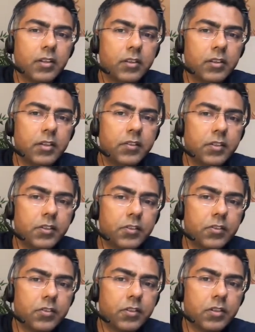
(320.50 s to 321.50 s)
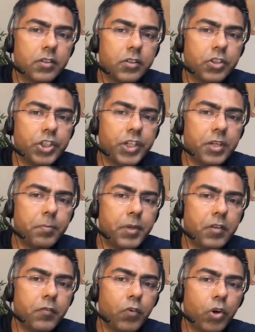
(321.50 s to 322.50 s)
this is
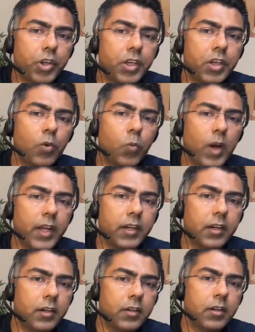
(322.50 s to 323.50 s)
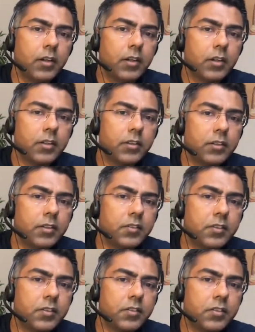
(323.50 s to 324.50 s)
GDP for year 1, this
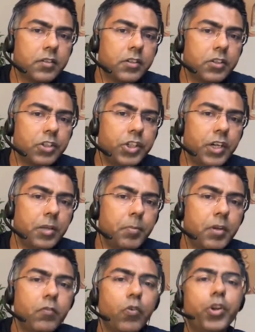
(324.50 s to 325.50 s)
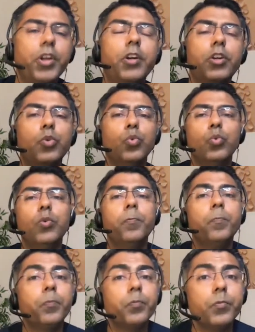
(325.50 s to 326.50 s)
is GDP for year 2.
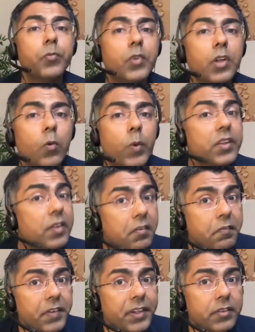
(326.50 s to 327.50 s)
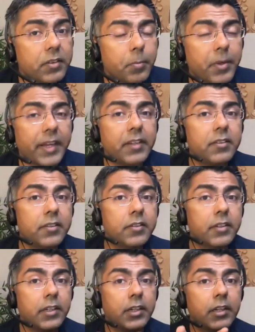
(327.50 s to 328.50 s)
Once I have fixed the price,
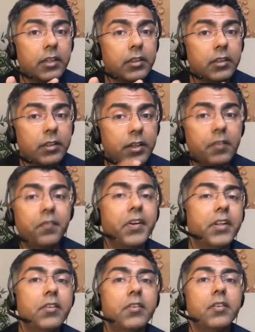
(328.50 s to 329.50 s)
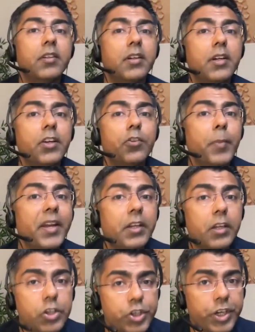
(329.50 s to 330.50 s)
the difference is my
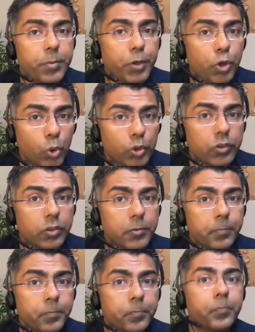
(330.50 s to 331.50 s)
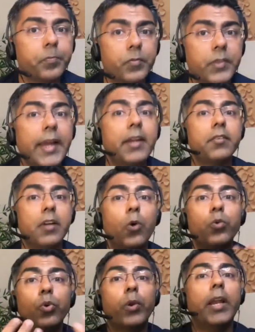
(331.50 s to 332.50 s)
real GDP growth. That is how
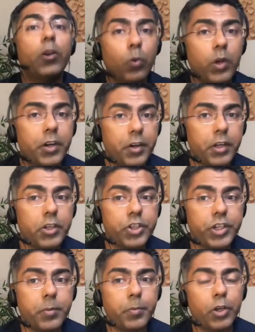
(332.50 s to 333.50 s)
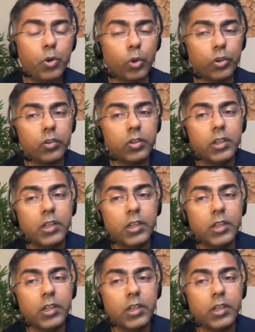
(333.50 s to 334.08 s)
you calculate real GDP growth.